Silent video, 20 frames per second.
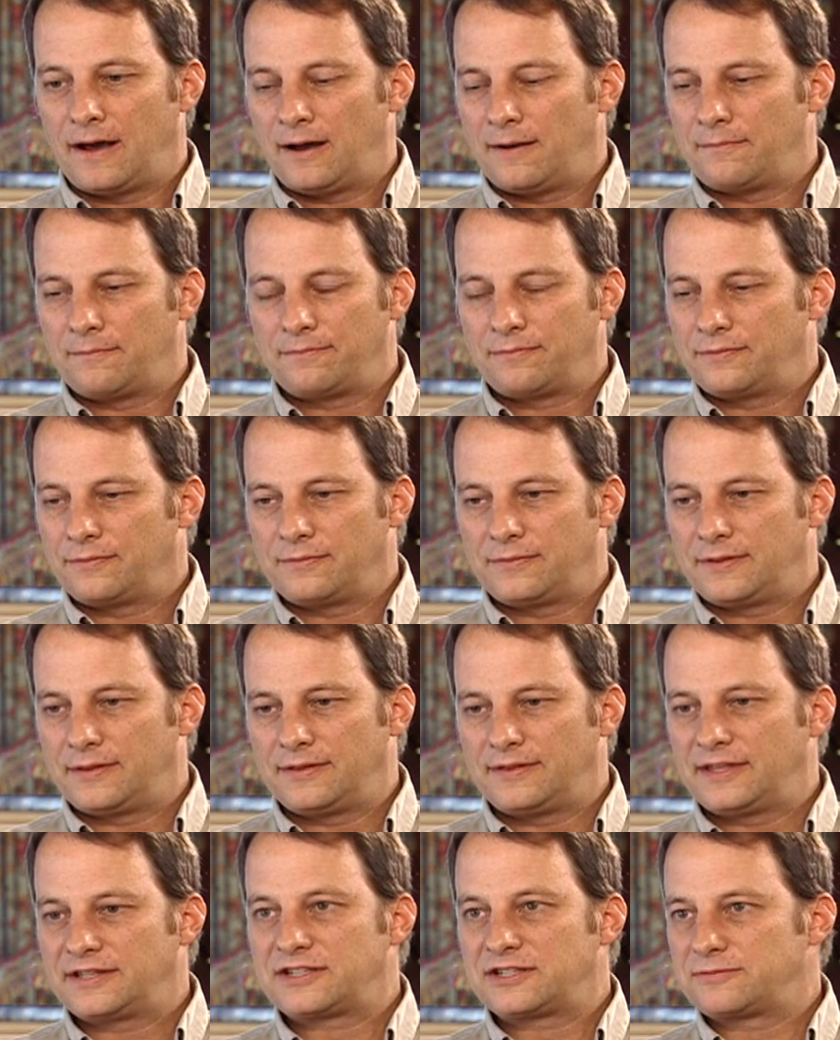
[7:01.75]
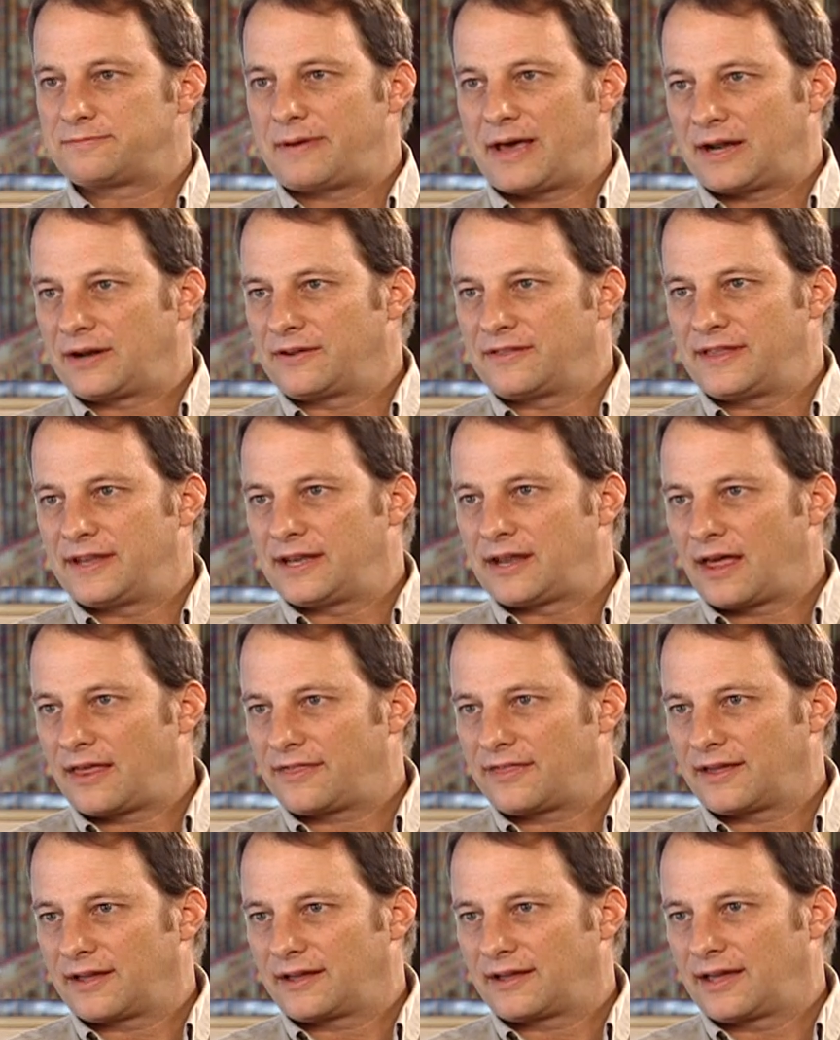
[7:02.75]
um, this is better than
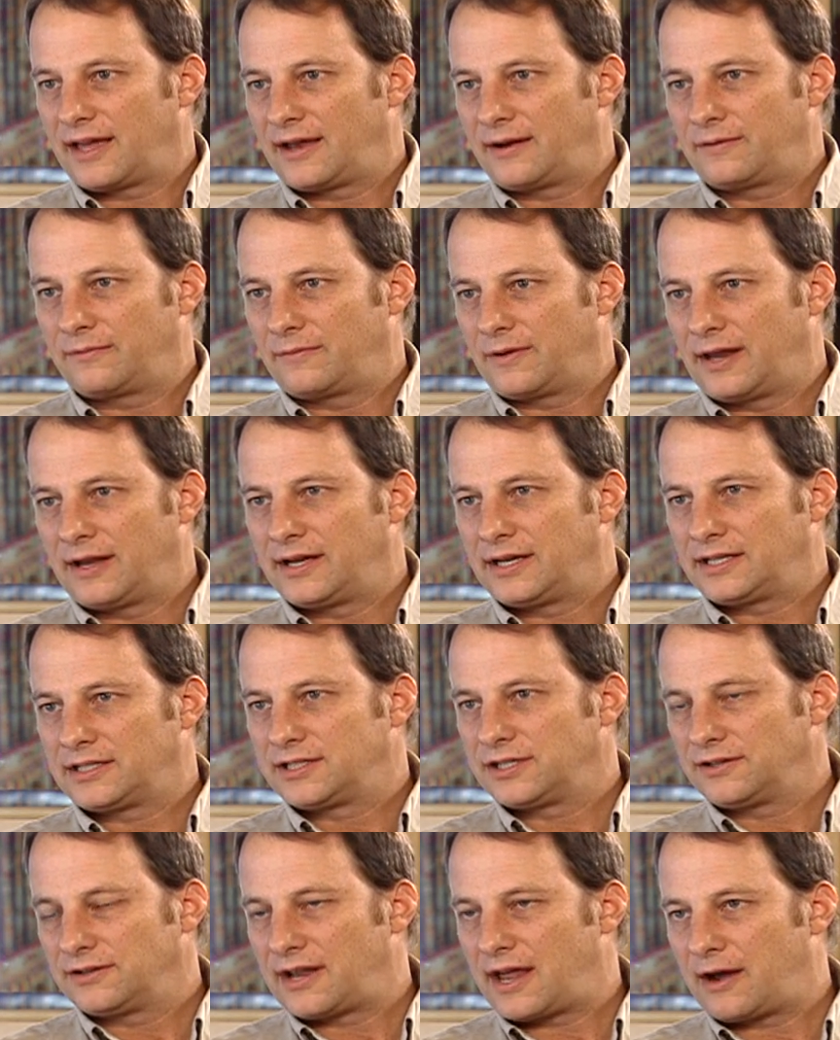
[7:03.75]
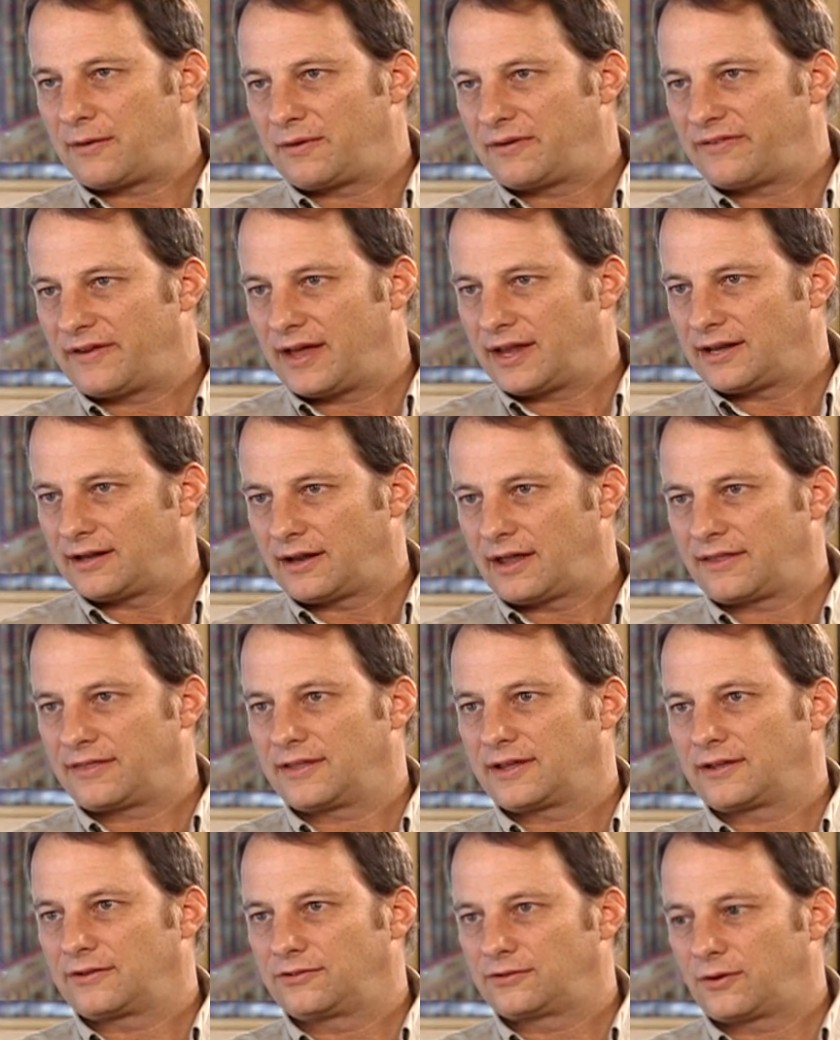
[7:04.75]
nothing, and, and until now, we've had
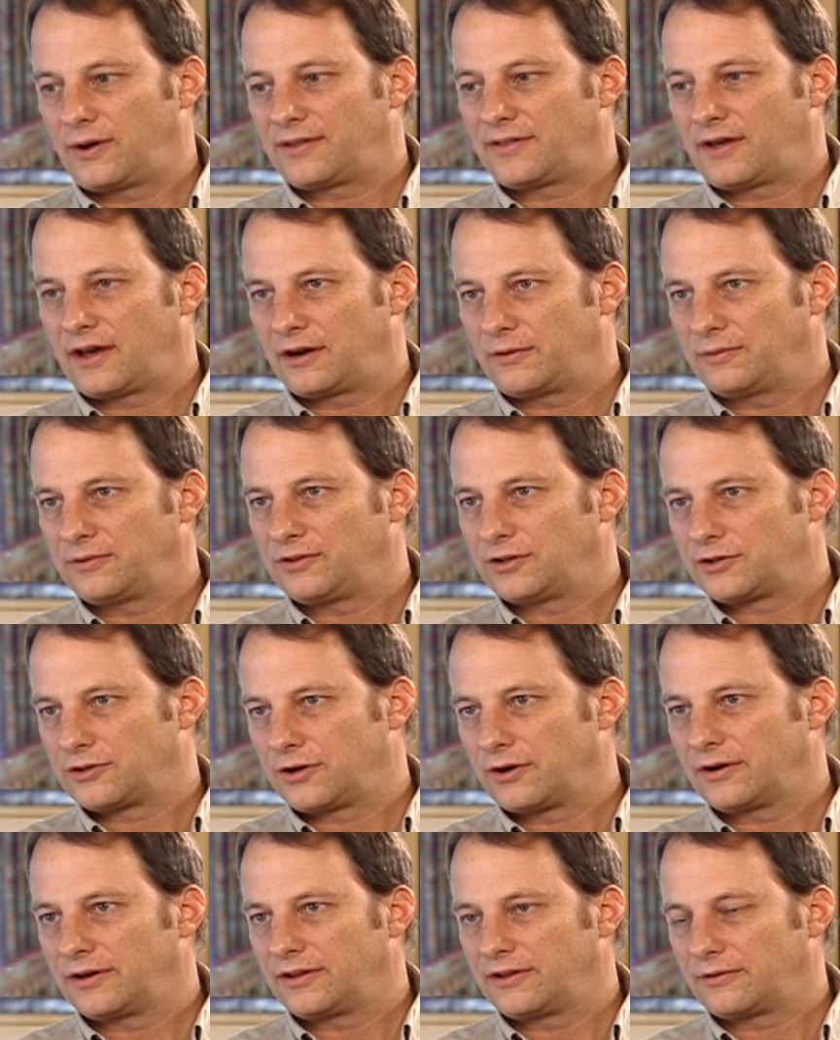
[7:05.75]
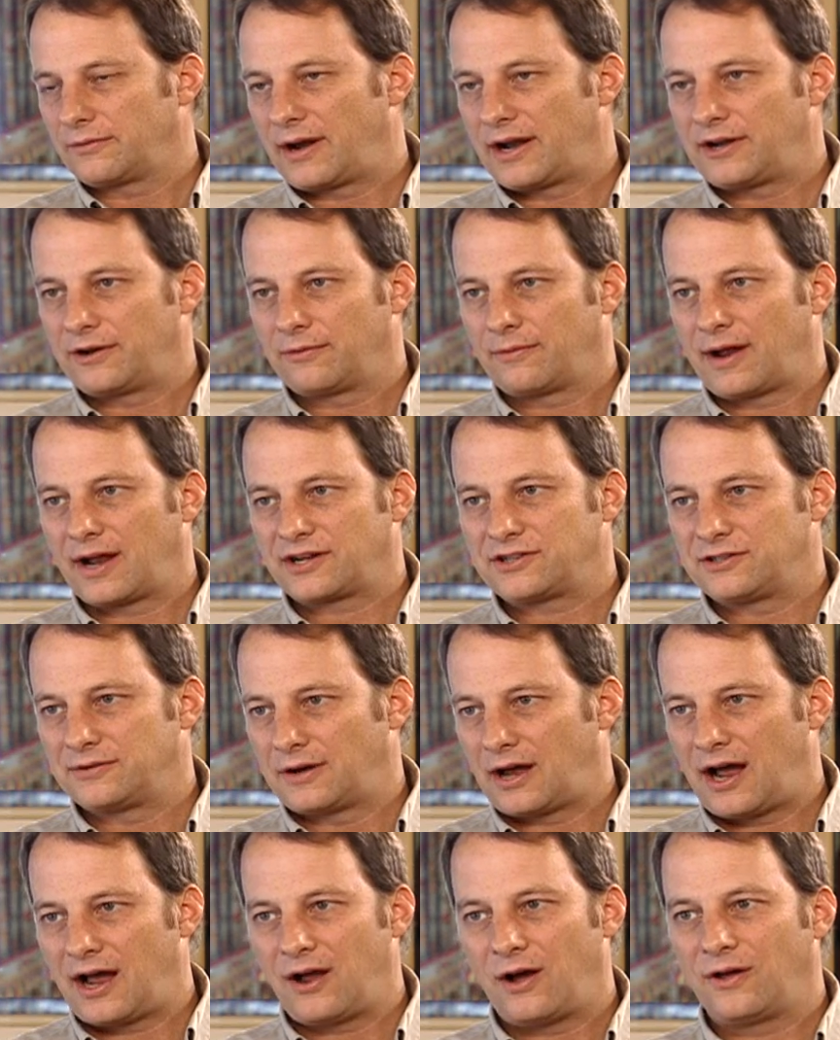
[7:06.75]
nothing. So I thought it was a turn in the right
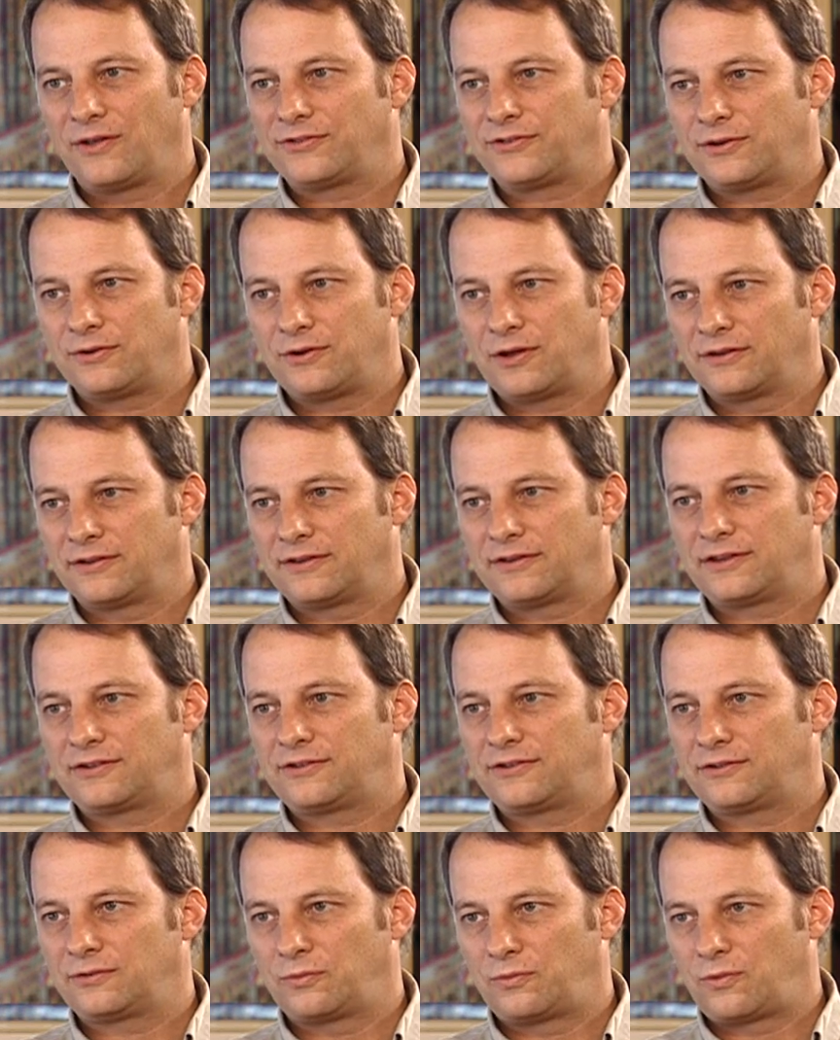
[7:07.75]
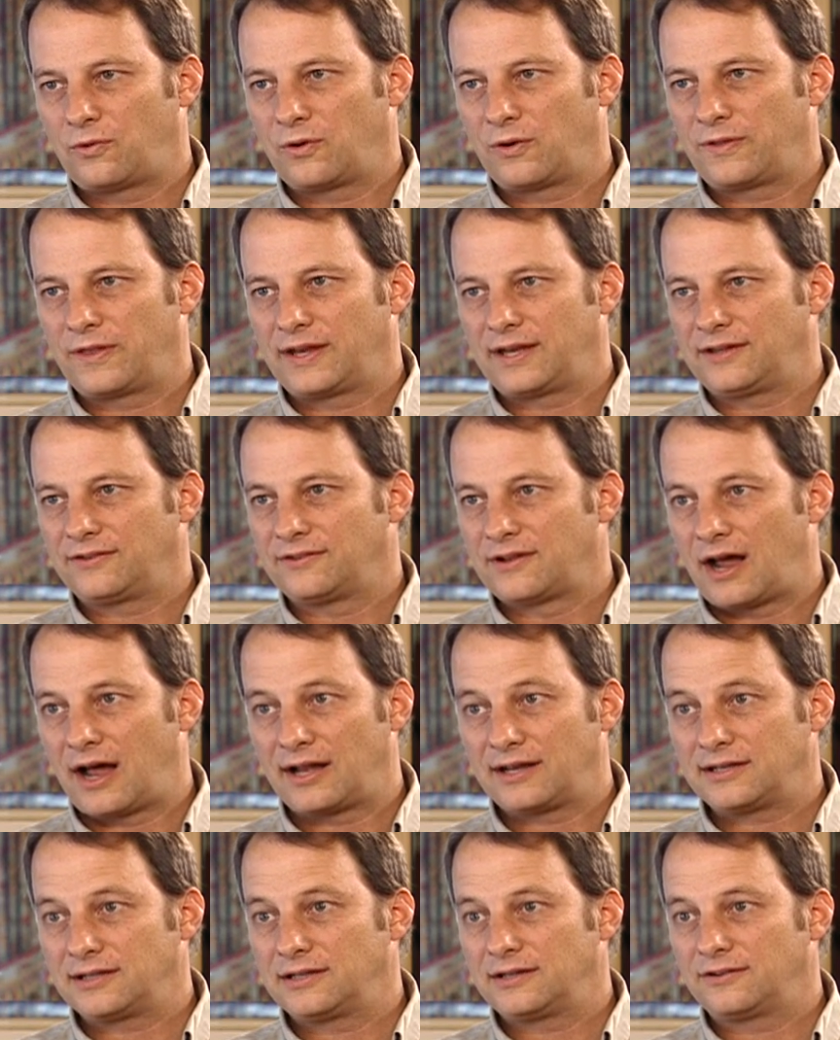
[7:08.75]
direction. I also know that this is a war that is
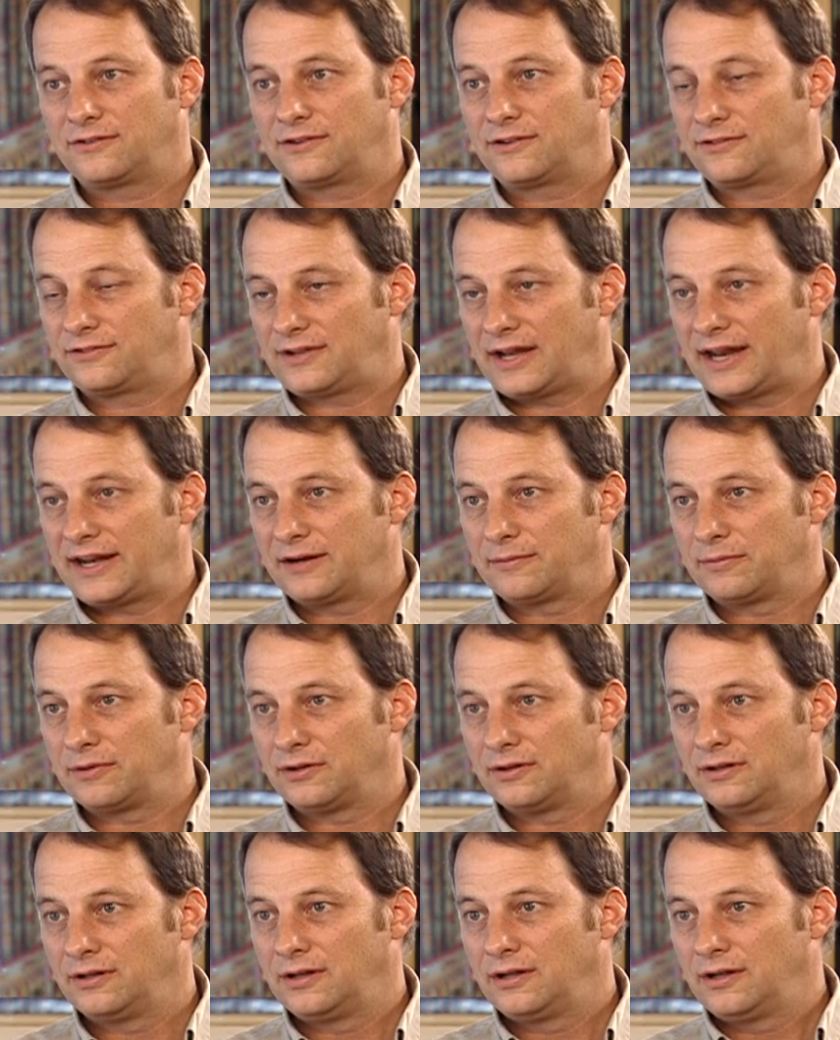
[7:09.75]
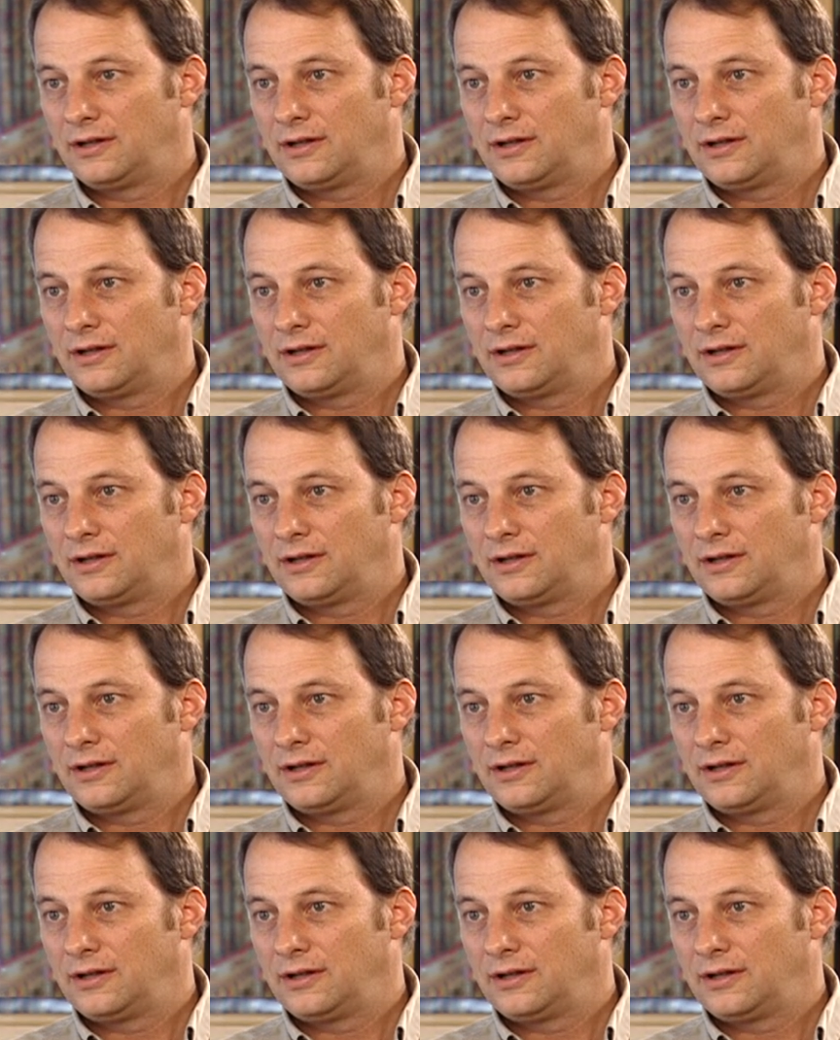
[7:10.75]
not sustainable.